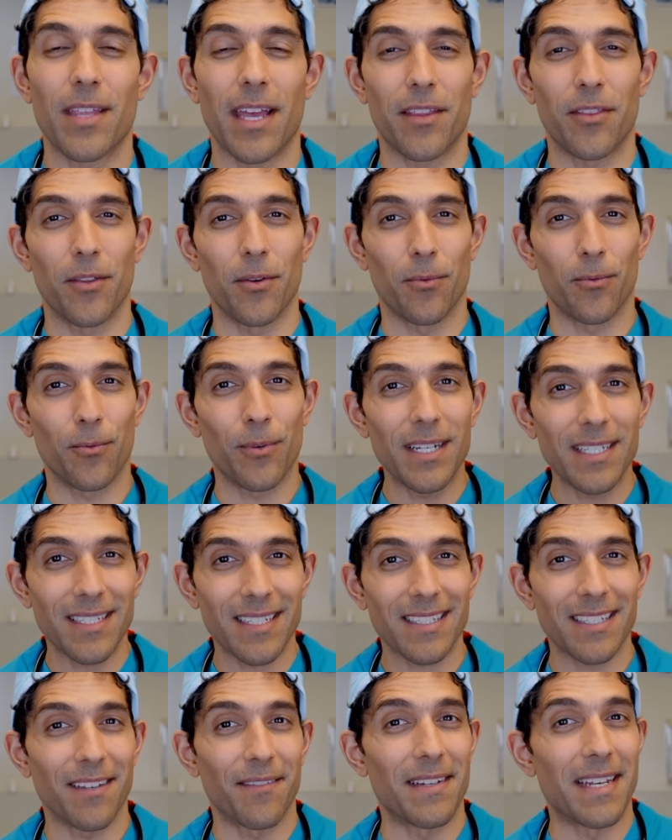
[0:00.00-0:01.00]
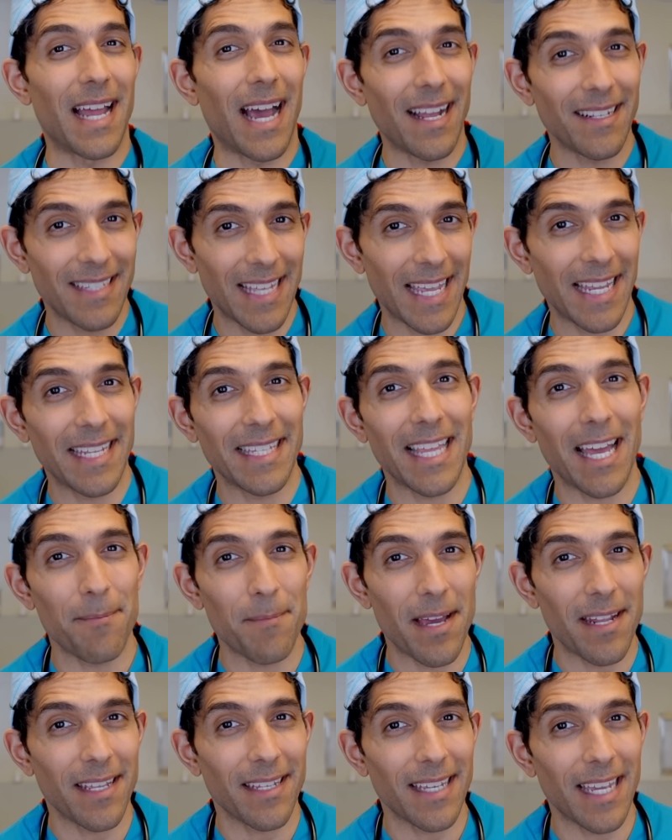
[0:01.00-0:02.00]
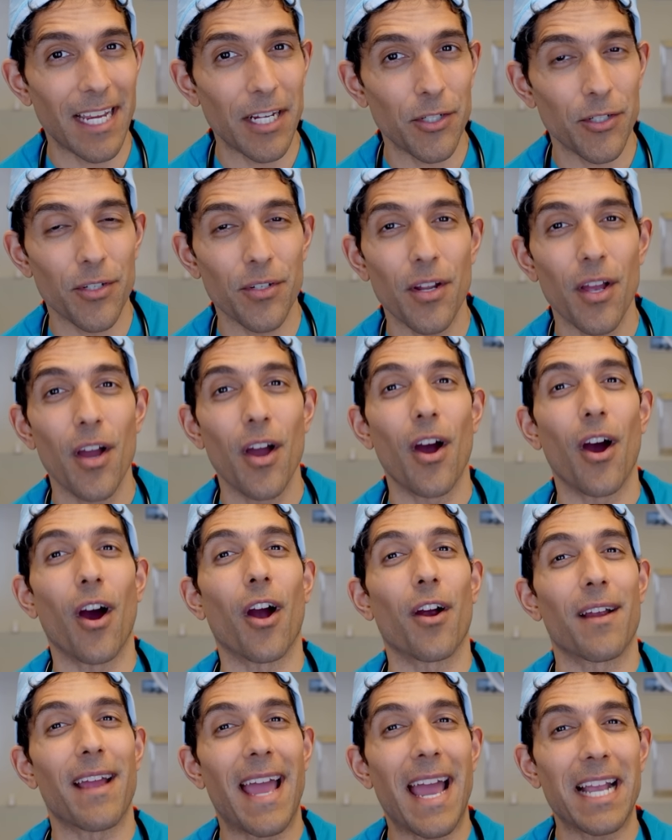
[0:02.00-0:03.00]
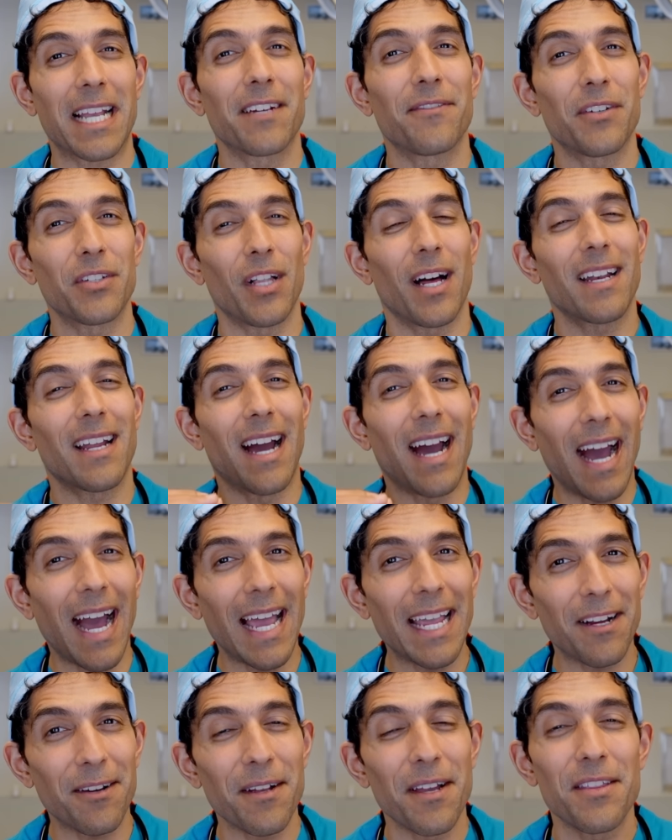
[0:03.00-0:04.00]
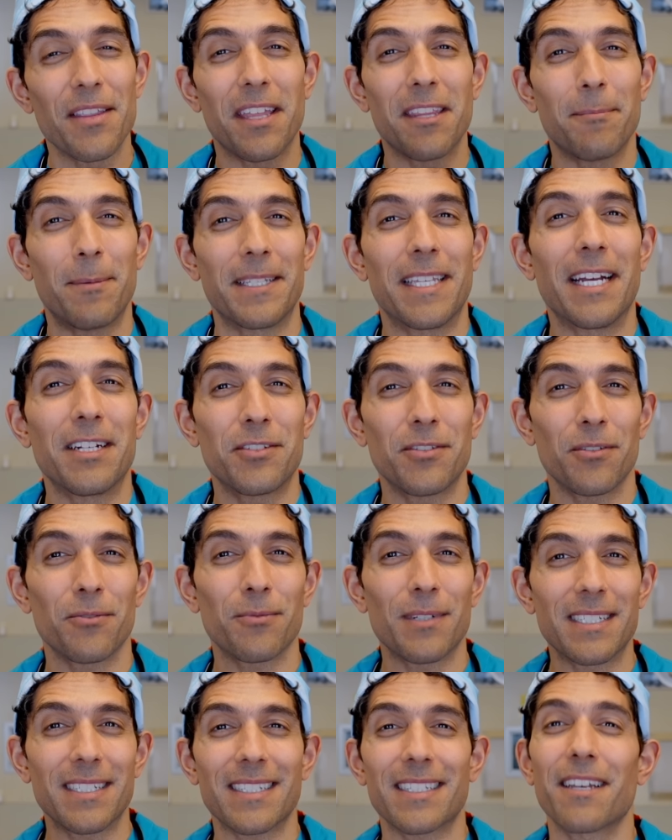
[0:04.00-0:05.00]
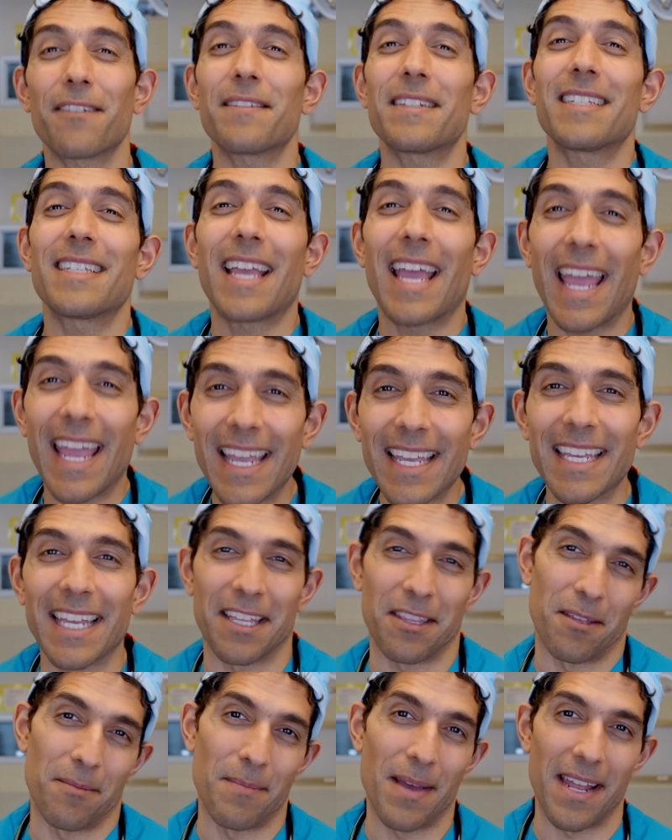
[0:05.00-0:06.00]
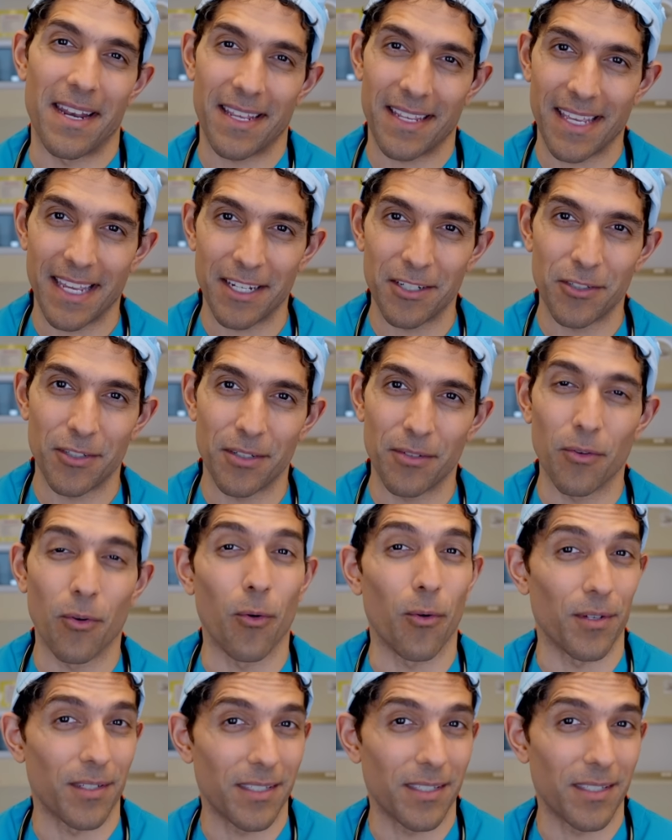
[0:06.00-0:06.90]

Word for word: that the risks of not taking that medication are a heck of a lot higher than the potential risks of taking the medication or